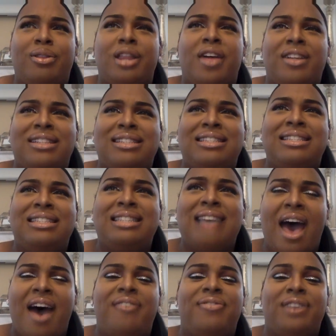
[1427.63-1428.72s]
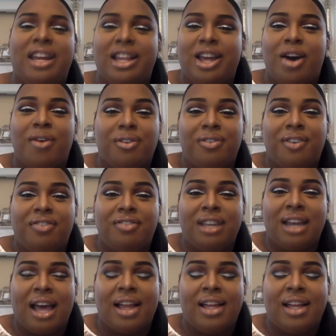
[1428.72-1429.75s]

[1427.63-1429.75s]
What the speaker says: that's definitely over $50.